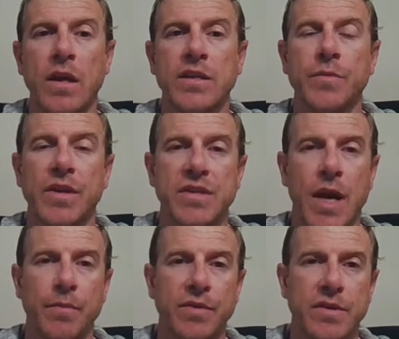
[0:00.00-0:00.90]
Some
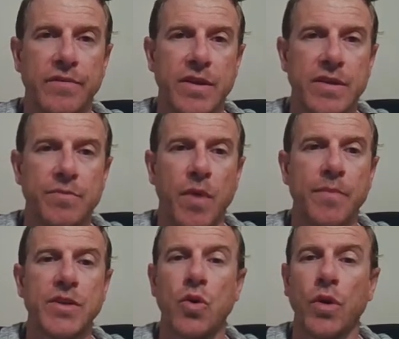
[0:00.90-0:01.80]
examples of this might
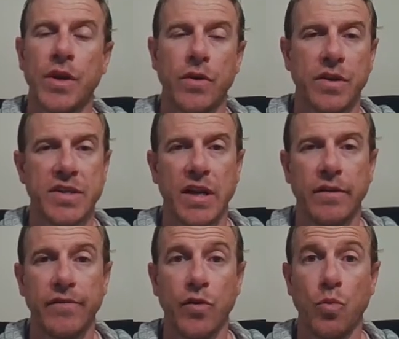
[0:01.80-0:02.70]
be talking on the
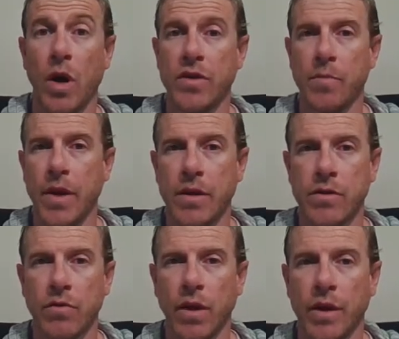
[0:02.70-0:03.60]
telephone while you're making
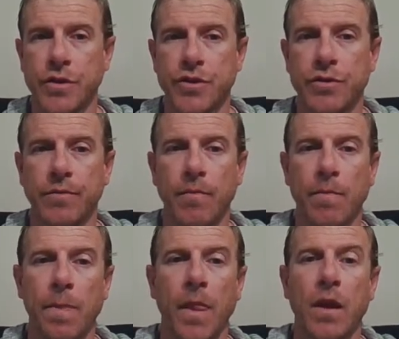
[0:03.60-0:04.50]
your lunch.
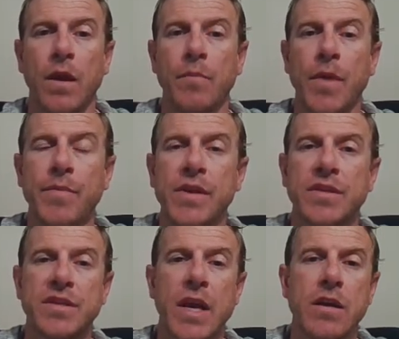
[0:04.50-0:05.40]
Maybe
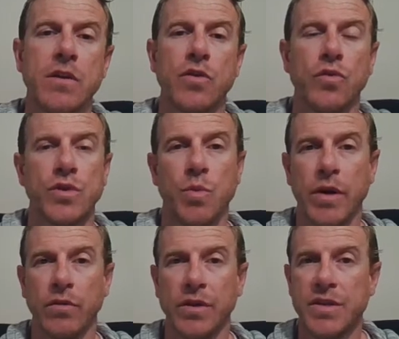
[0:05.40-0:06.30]
it's taking notes while
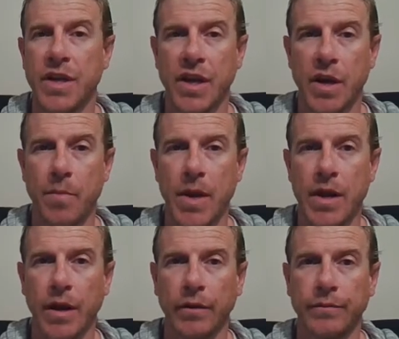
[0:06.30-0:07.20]
you're listening in a
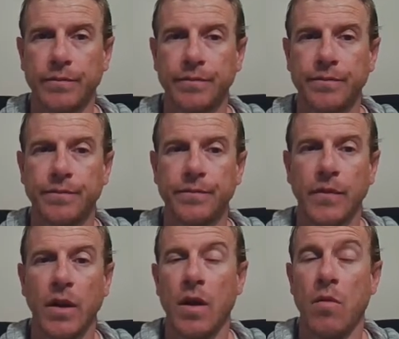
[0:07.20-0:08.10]
meeting.
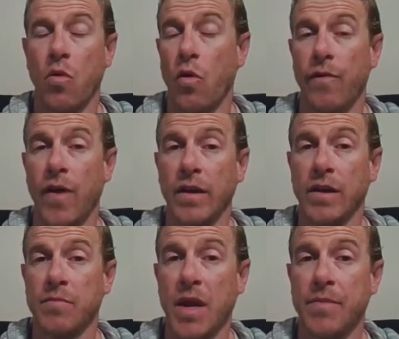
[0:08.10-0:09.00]
Or finally,
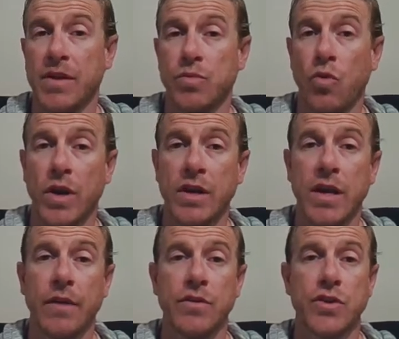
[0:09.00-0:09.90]
maybe it's walking
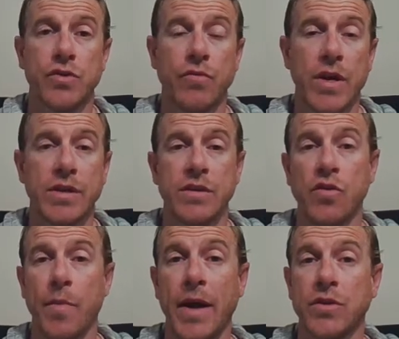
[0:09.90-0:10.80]
down the street, you're
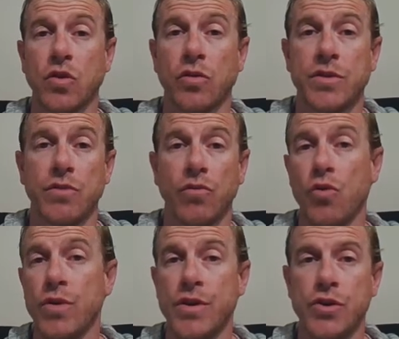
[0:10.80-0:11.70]
about to cross a
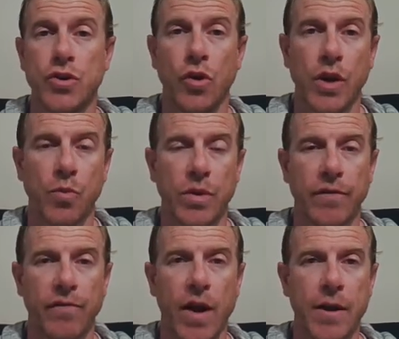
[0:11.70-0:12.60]
road and you're talking with a
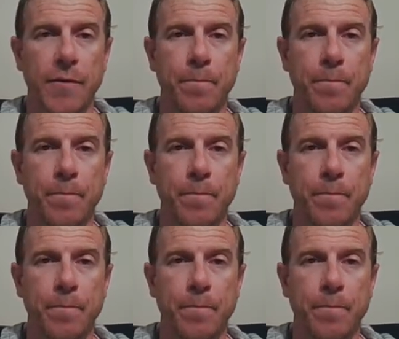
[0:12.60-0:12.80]
friend.